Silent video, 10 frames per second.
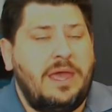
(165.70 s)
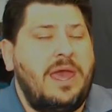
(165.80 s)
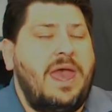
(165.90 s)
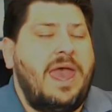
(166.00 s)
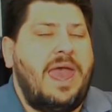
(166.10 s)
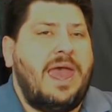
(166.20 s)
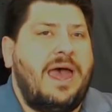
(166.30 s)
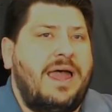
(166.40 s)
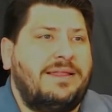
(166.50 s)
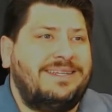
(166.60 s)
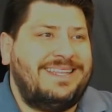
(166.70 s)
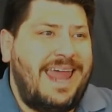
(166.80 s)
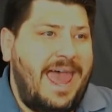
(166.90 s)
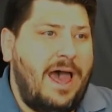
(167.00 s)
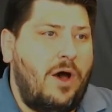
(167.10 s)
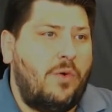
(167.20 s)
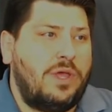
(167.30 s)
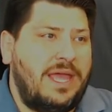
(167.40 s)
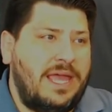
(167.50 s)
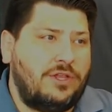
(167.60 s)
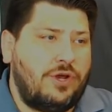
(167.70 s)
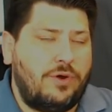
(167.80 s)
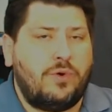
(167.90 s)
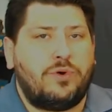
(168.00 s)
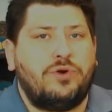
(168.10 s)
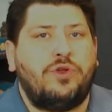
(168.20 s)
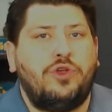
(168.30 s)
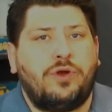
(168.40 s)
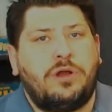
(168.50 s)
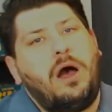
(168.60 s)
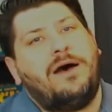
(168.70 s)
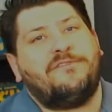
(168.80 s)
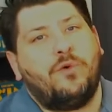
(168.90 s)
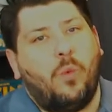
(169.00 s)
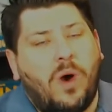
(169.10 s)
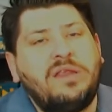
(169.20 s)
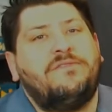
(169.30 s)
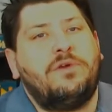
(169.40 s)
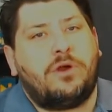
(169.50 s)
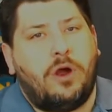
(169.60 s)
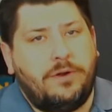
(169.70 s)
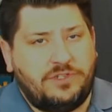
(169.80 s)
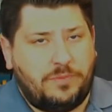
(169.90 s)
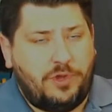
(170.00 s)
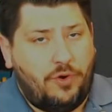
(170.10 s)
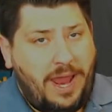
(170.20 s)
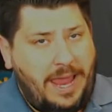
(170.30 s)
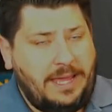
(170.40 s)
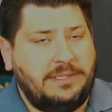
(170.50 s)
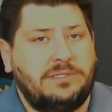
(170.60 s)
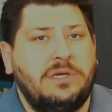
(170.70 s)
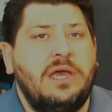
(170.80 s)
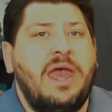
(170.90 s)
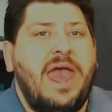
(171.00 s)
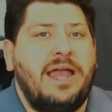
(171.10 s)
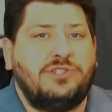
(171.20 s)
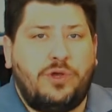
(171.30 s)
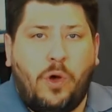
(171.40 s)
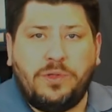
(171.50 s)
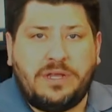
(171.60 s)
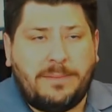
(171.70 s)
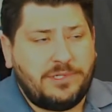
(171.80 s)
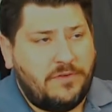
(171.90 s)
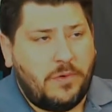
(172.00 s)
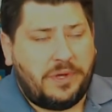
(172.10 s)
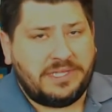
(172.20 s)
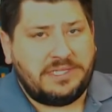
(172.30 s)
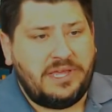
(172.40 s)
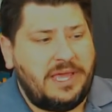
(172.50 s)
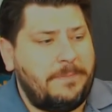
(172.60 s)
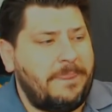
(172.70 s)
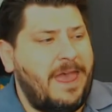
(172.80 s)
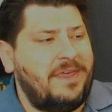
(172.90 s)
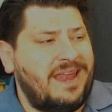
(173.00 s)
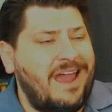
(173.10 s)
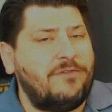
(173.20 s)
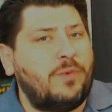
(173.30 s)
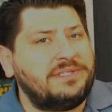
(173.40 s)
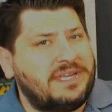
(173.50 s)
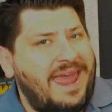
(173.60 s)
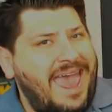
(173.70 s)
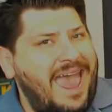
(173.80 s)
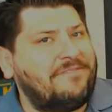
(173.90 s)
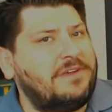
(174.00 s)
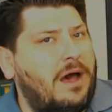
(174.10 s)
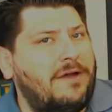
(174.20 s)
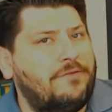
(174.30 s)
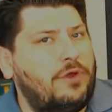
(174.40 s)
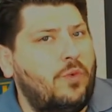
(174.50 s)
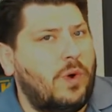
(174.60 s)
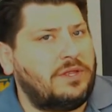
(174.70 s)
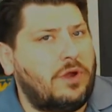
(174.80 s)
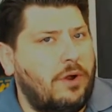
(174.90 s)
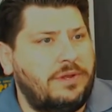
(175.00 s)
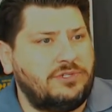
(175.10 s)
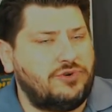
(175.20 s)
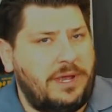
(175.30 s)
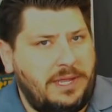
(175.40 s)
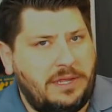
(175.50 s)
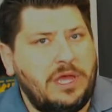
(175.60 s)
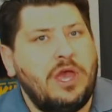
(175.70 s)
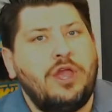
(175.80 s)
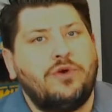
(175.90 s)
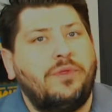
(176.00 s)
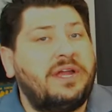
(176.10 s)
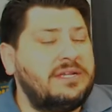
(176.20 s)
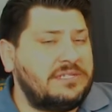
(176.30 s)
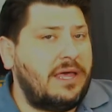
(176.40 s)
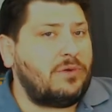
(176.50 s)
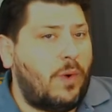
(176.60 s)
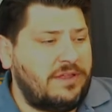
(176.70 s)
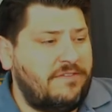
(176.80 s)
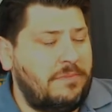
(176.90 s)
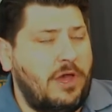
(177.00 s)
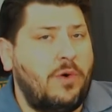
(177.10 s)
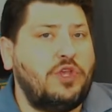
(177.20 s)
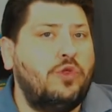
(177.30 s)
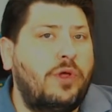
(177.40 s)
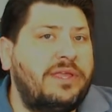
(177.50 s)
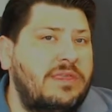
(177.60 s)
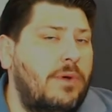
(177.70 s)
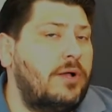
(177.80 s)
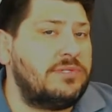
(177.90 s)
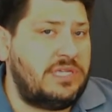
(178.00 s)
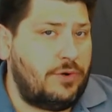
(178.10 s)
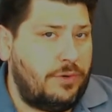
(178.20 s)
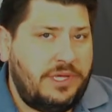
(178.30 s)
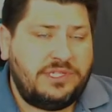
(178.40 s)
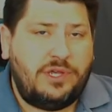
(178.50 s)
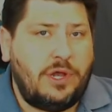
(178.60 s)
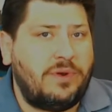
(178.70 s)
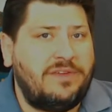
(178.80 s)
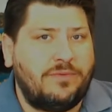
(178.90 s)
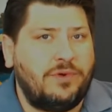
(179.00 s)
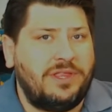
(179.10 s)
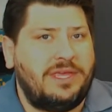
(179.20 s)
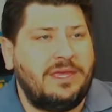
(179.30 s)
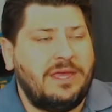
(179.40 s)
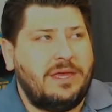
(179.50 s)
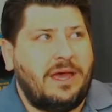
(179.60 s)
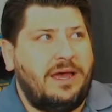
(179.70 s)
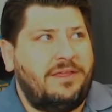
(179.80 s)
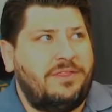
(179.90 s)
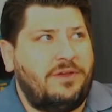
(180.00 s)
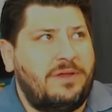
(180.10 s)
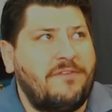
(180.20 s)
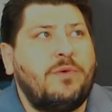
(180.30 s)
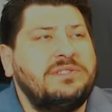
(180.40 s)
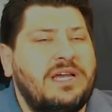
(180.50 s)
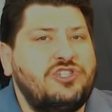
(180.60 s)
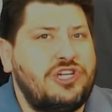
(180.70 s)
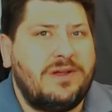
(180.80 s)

And now, in turn order, you're going to offer one of your cards from your hand. And so you hold it up so everyone can see, and then everyone's going to have to offer you 1 card in trade. You're only going to select one of them, though, and you look at them all secretly, so you don't even really, everyone's not sharing that